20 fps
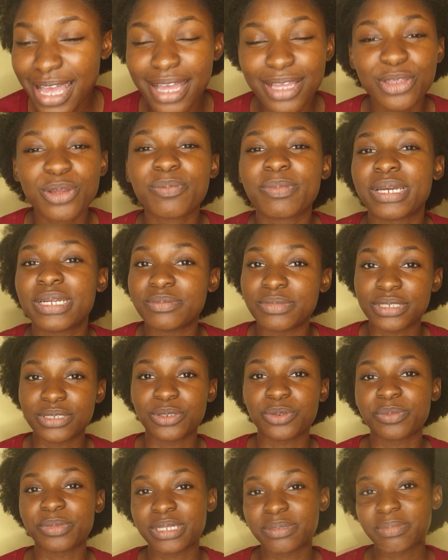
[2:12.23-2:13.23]
Don't mind me.
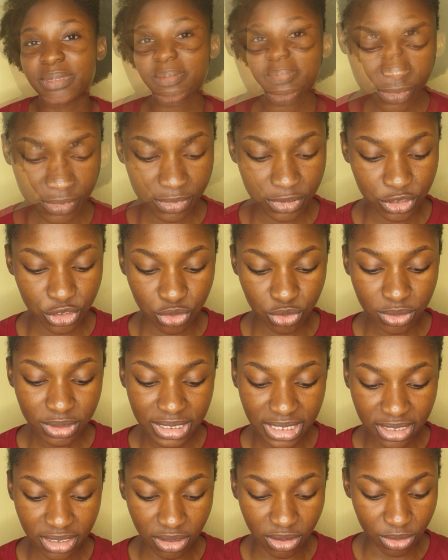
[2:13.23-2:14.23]
You don't
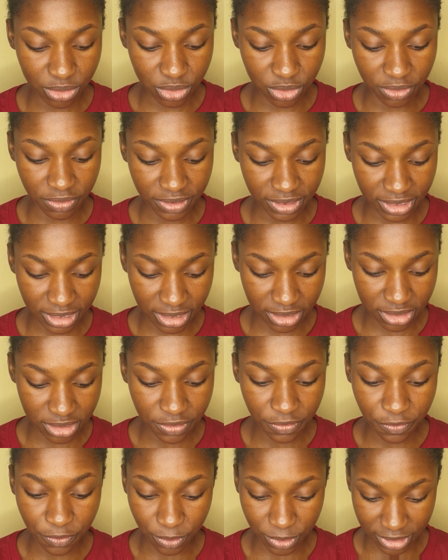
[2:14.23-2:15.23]
need a lot of things
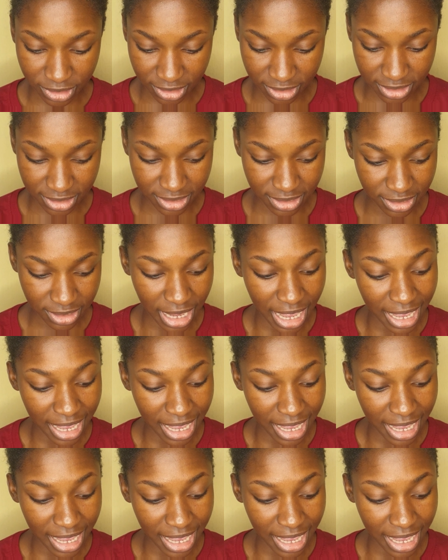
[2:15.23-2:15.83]
for this.